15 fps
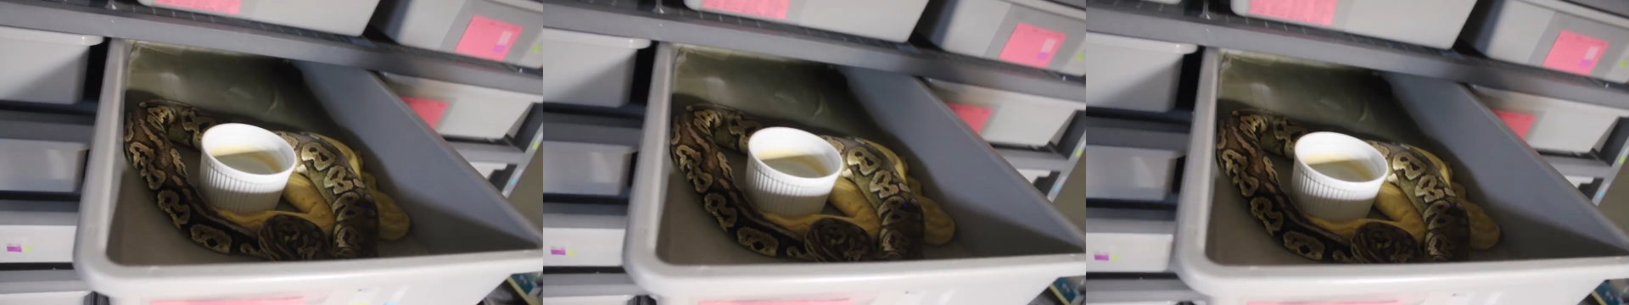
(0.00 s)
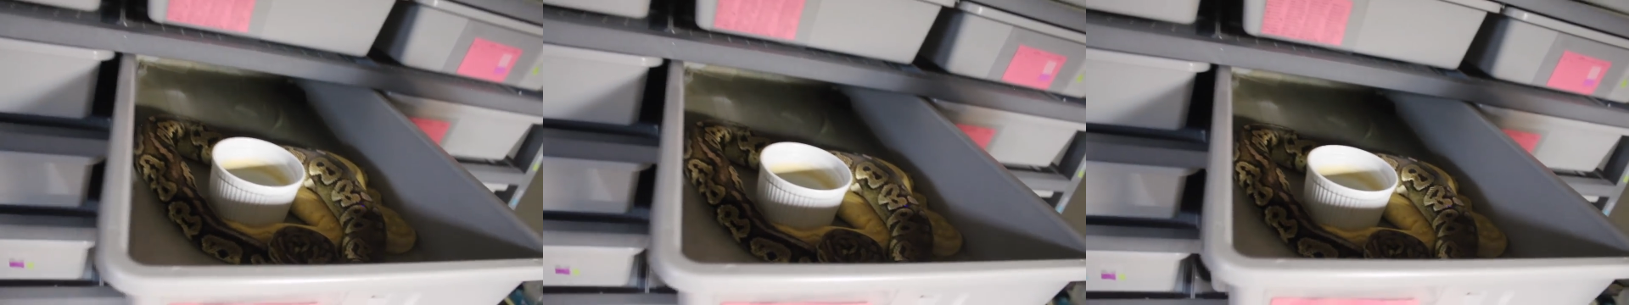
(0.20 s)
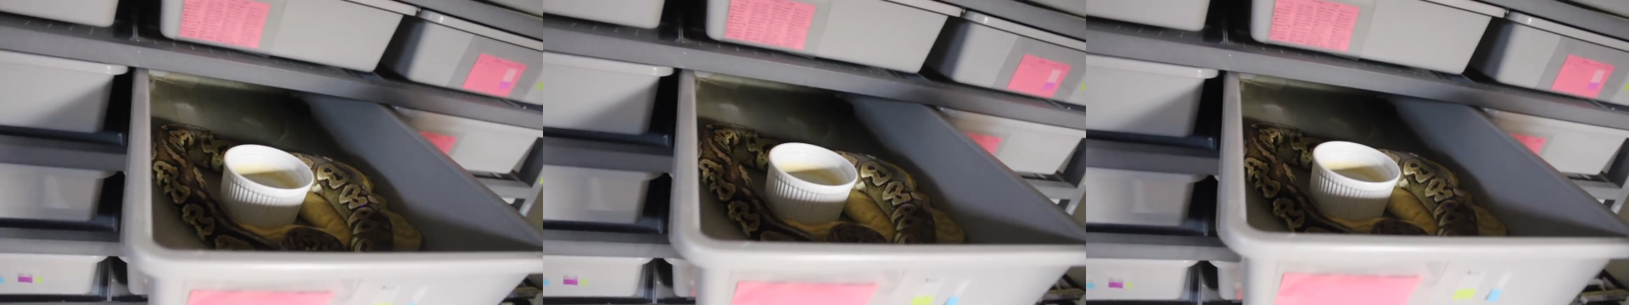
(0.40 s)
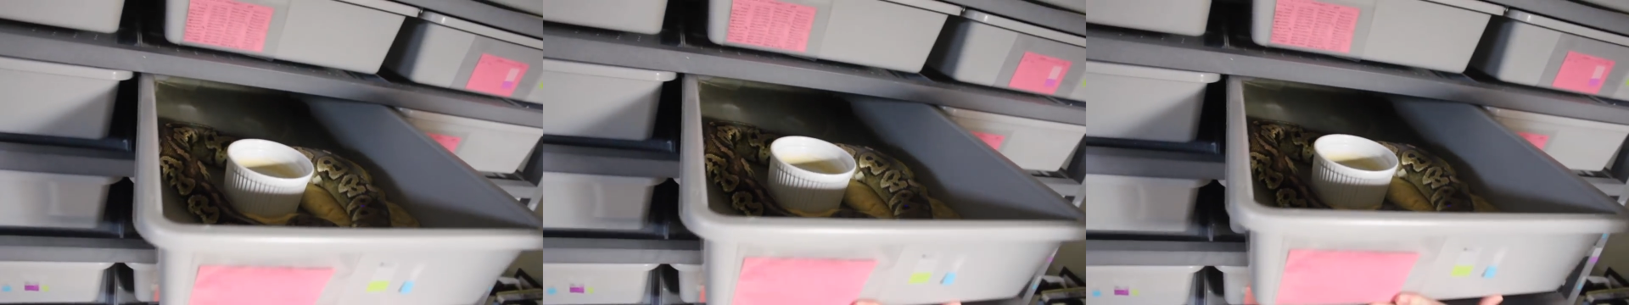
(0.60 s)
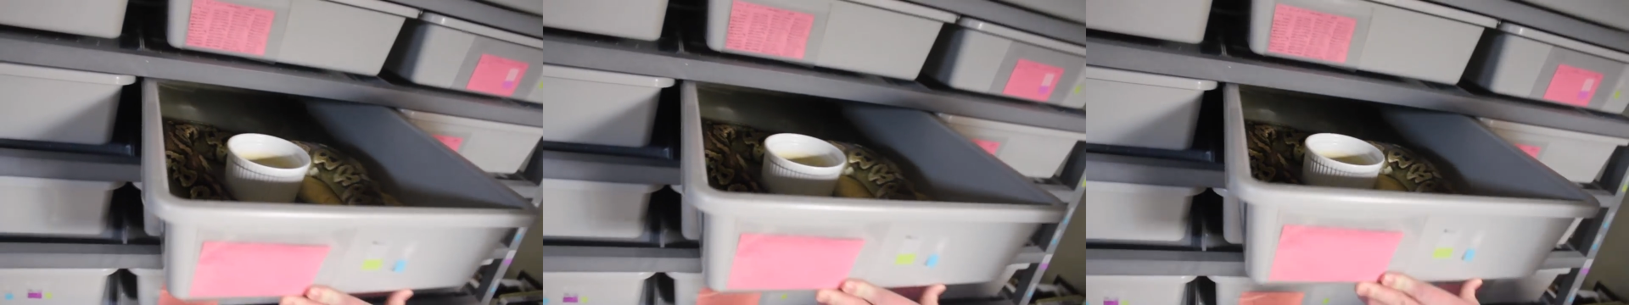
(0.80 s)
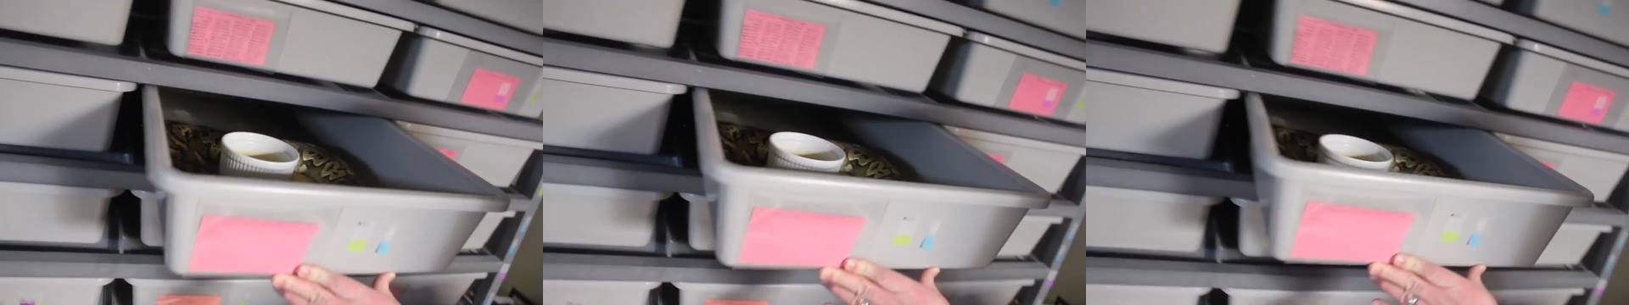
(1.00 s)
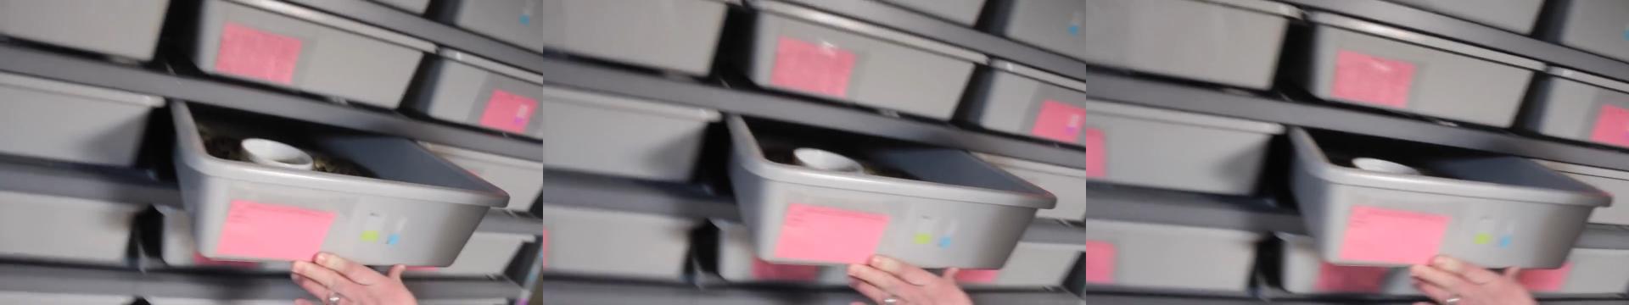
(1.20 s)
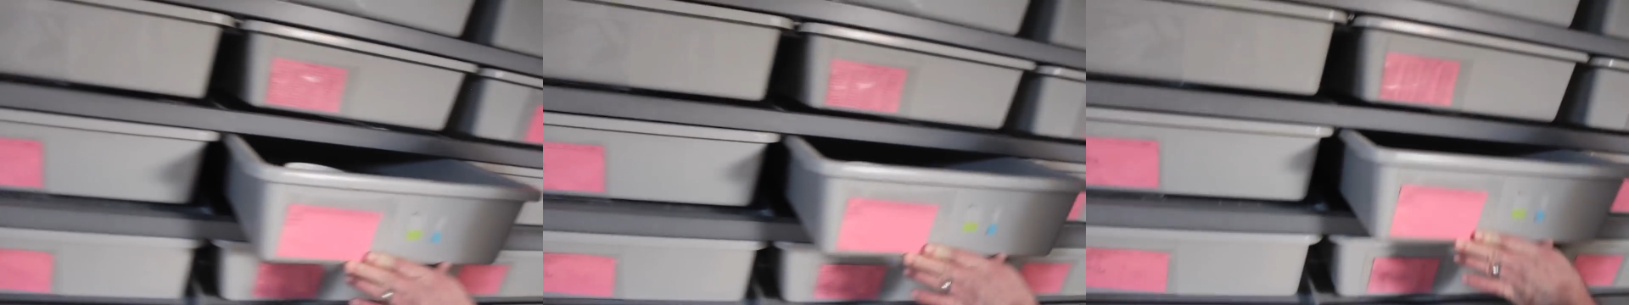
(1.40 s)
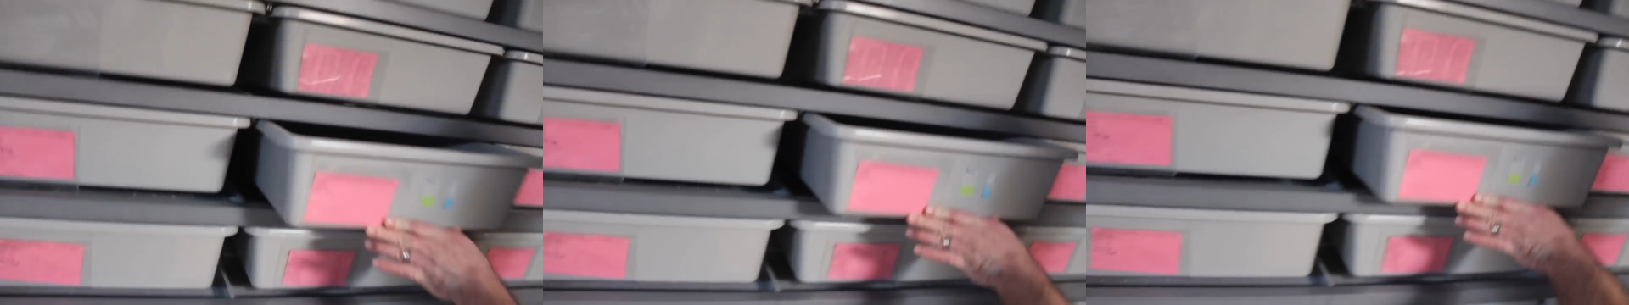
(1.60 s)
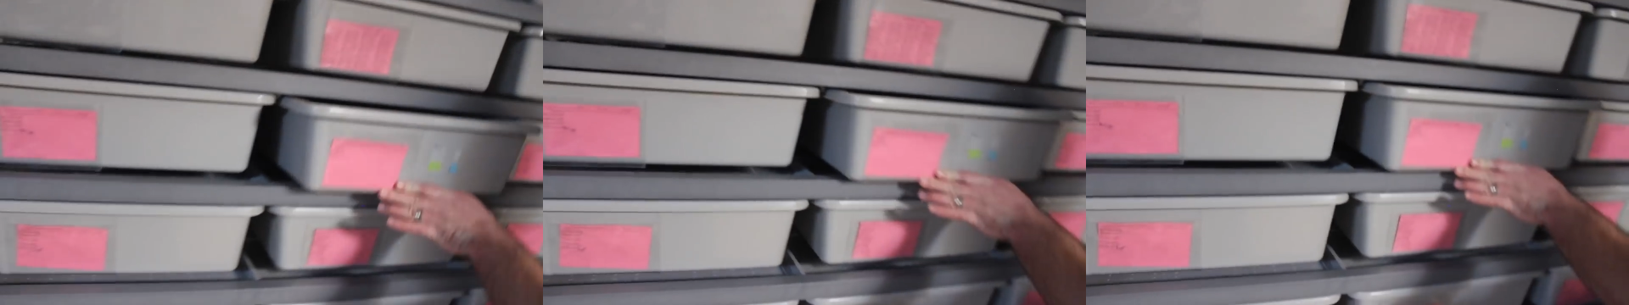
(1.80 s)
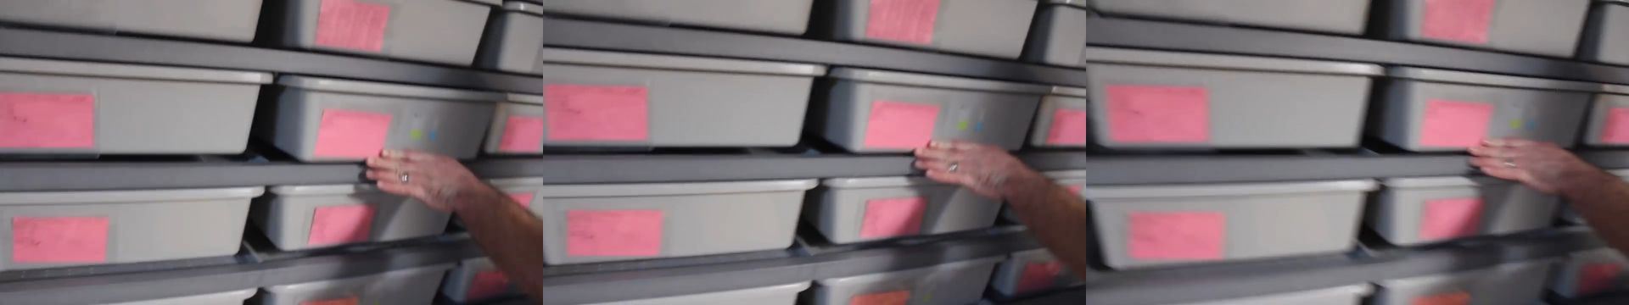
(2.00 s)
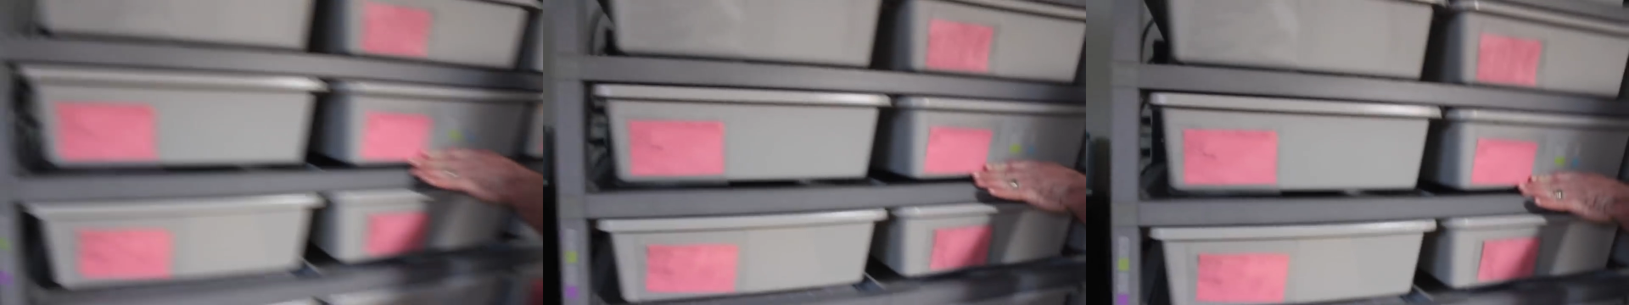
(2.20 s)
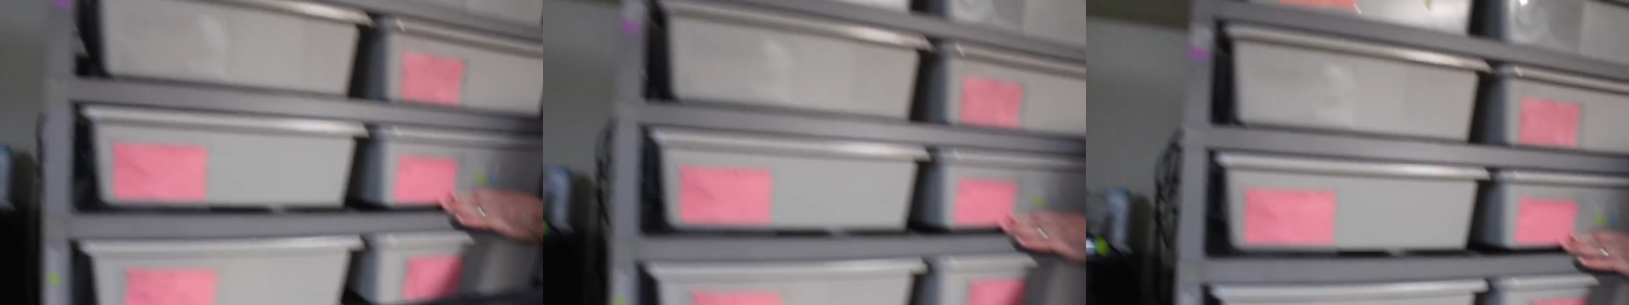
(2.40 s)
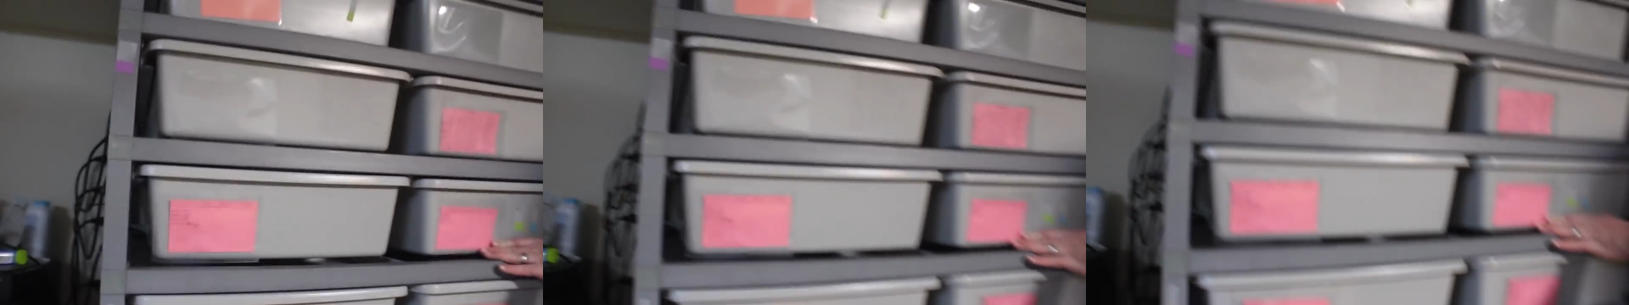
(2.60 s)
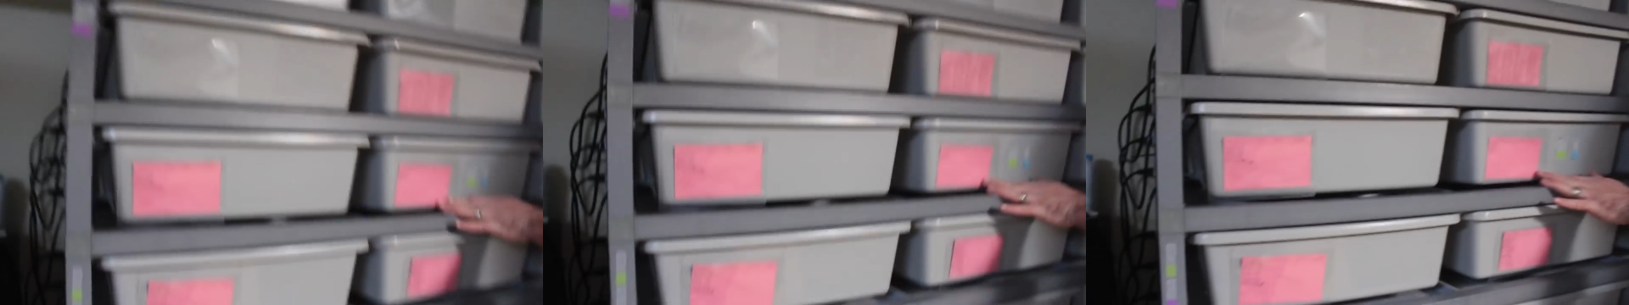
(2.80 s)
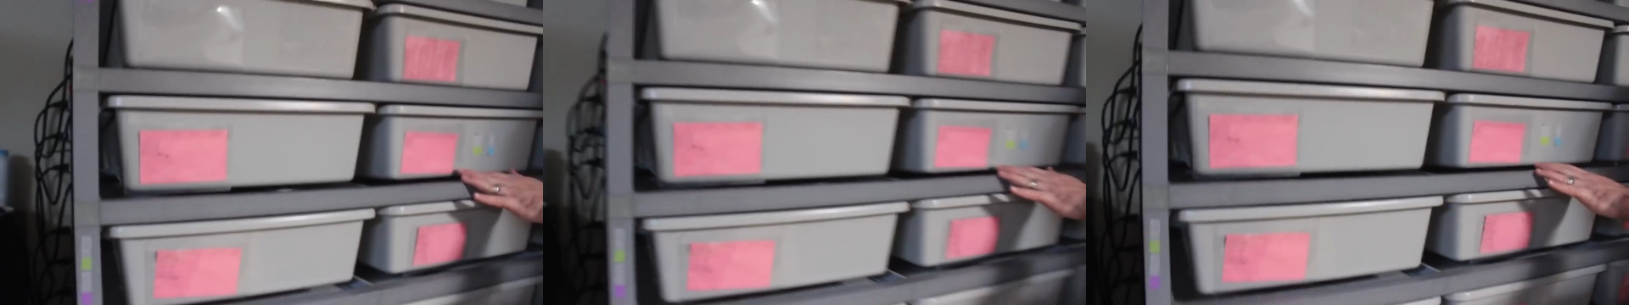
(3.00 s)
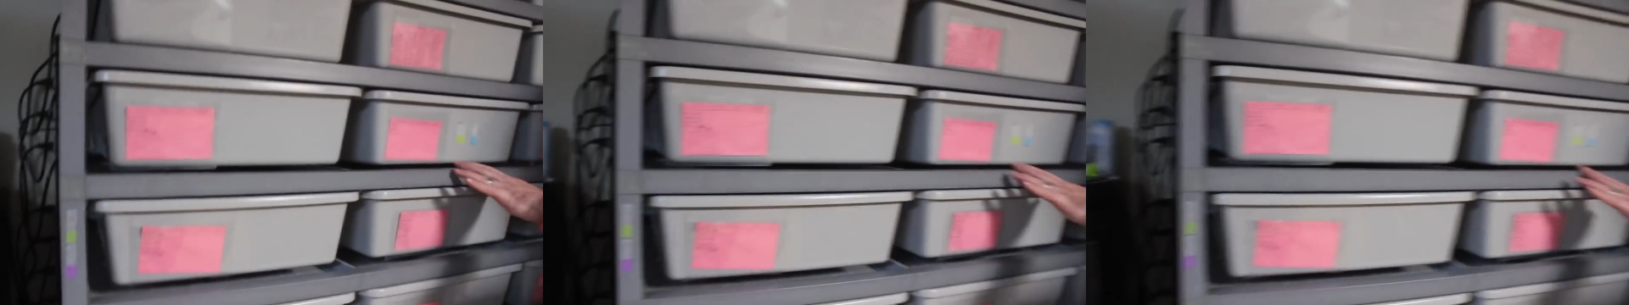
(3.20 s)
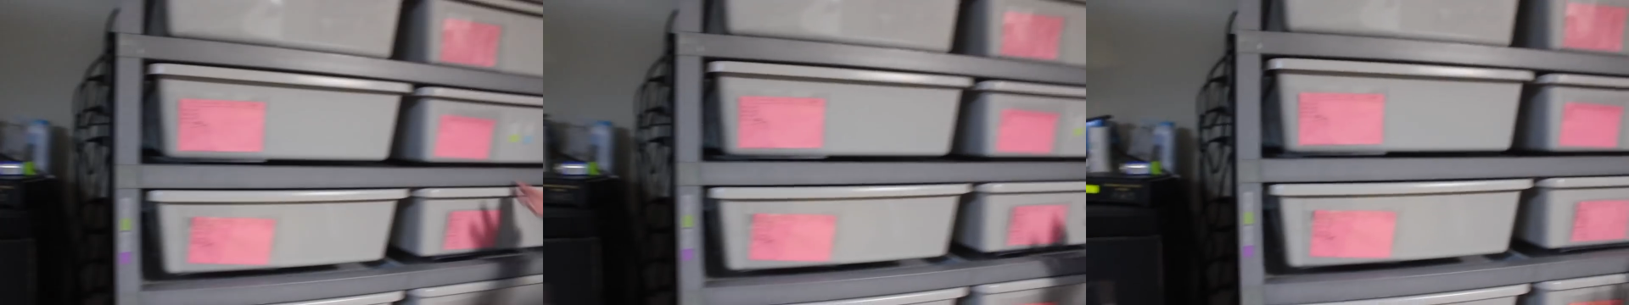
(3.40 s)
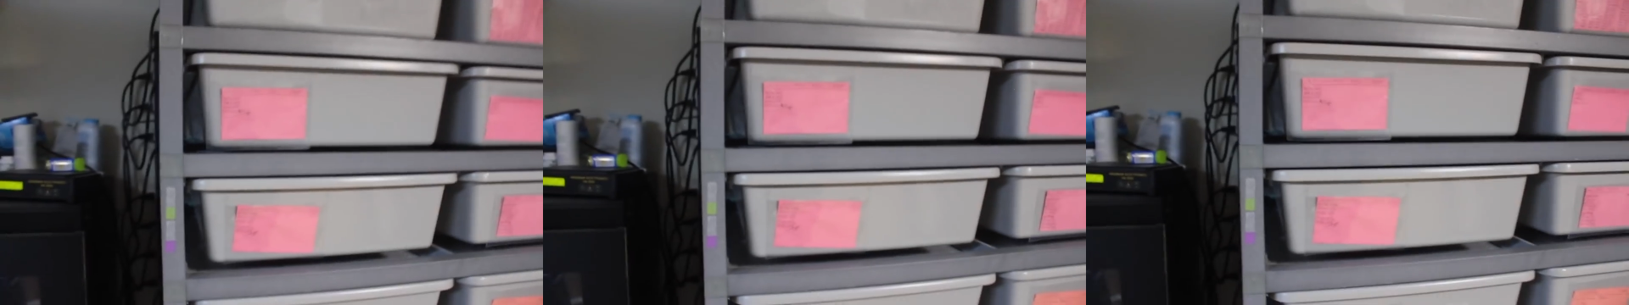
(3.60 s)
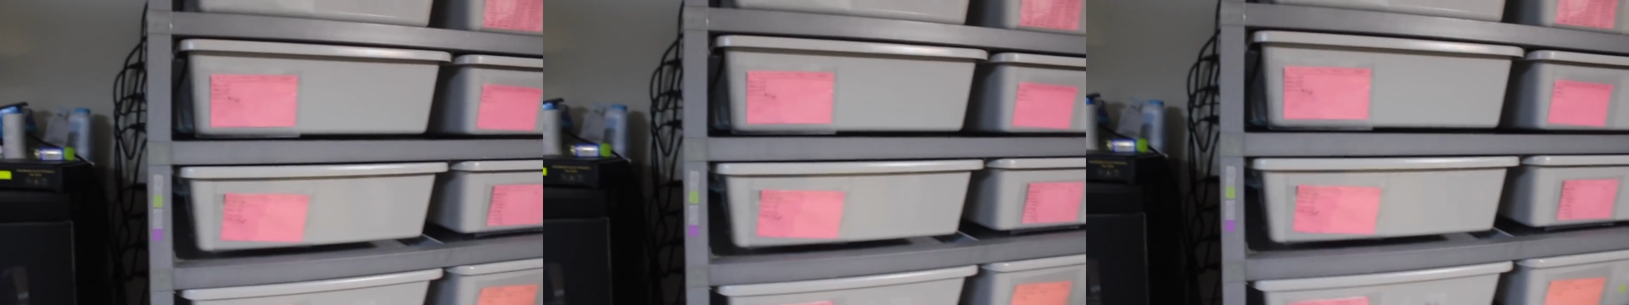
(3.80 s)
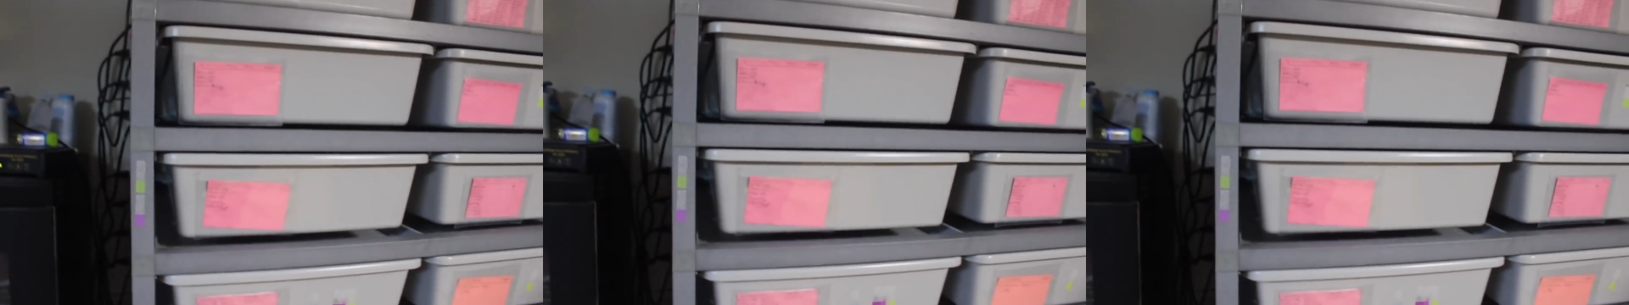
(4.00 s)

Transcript: Nobody's mouth can be seen.